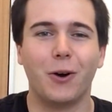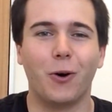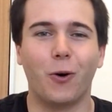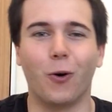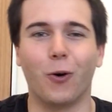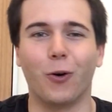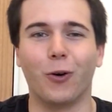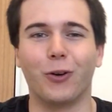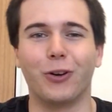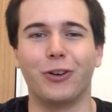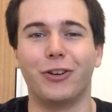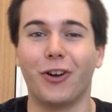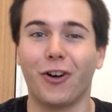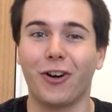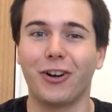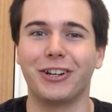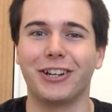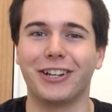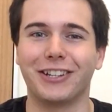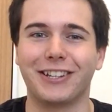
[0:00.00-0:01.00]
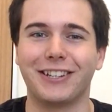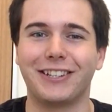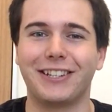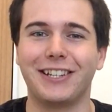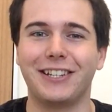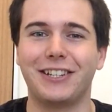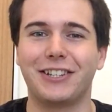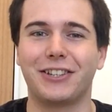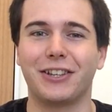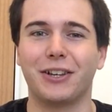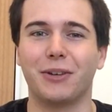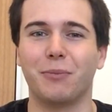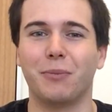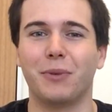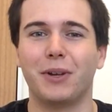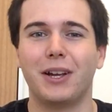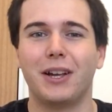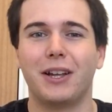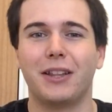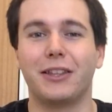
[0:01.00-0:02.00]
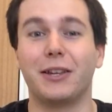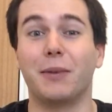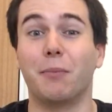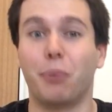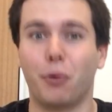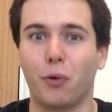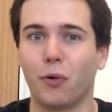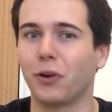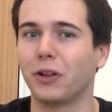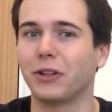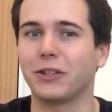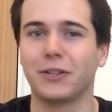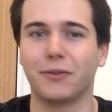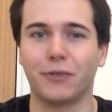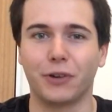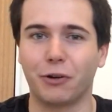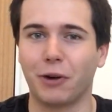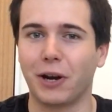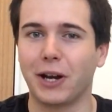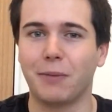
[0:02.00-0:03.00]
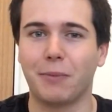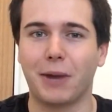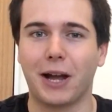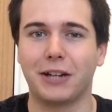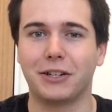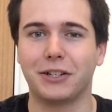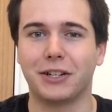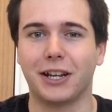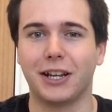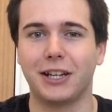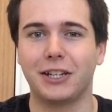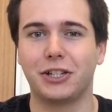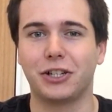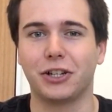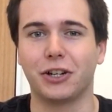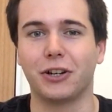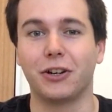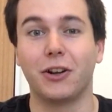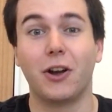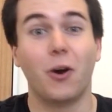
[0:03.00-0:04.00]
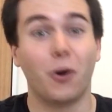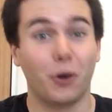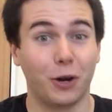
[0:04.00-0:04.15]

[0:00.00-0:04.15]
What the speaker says: or Narnia to teach them the importance of a great imagination,